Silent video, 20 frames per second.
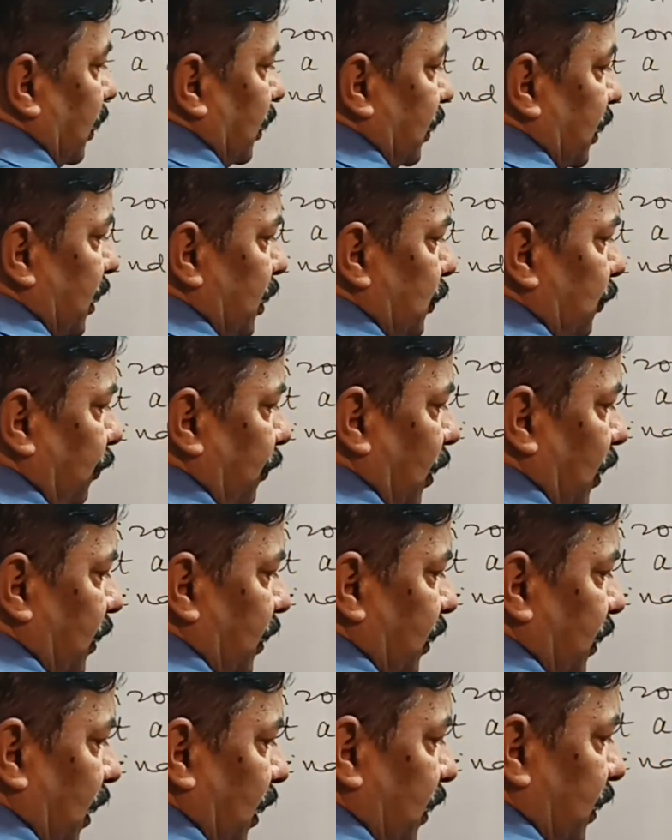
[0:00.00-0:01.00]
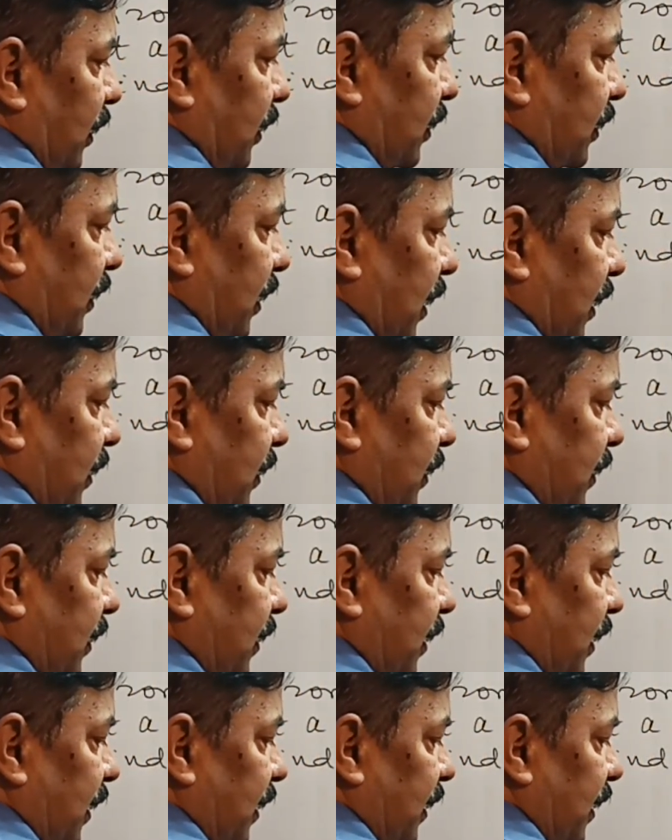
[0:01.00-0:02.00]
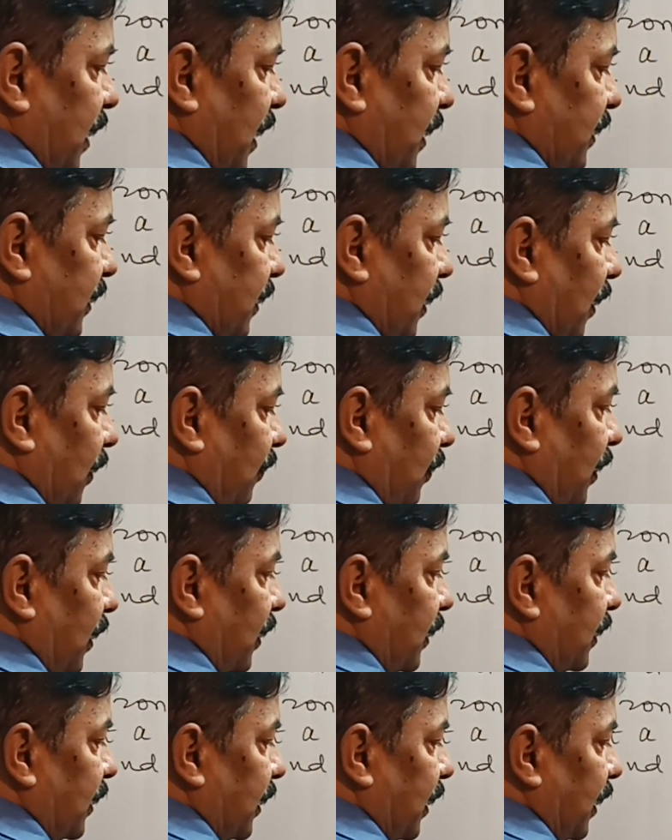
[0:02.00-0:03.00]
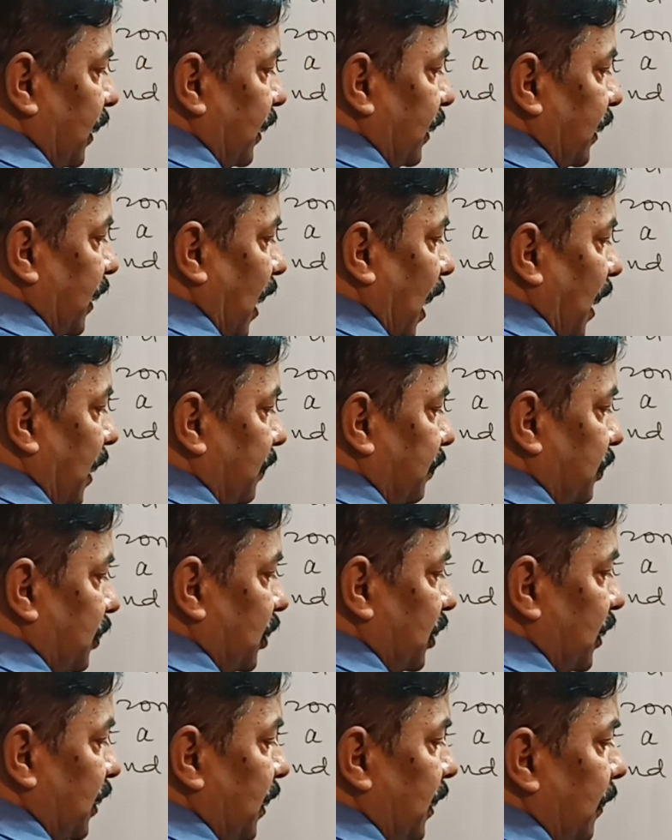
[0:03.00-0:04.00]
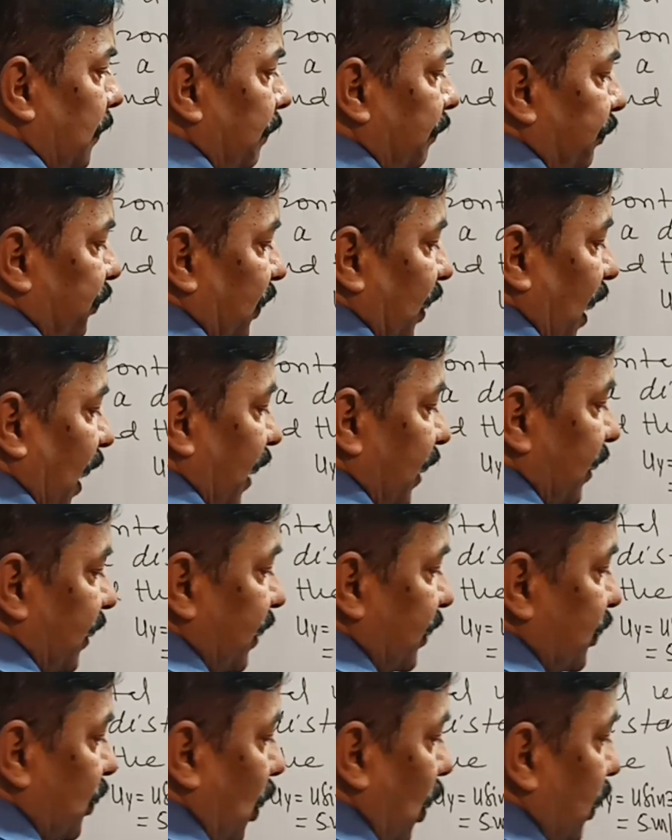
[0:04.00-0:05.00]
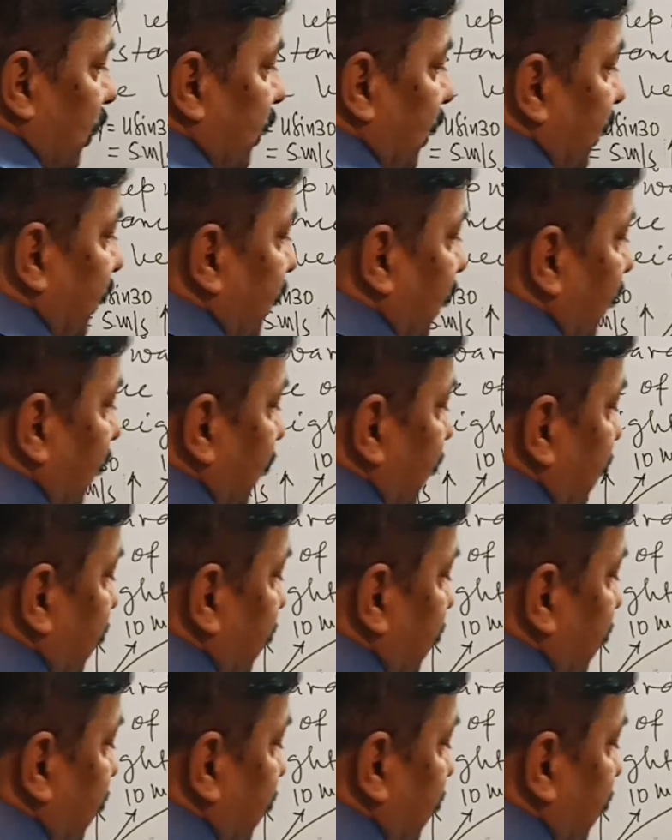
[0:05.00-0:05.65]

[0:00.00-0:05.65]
This vertical distance it has covered in time t and this horizontal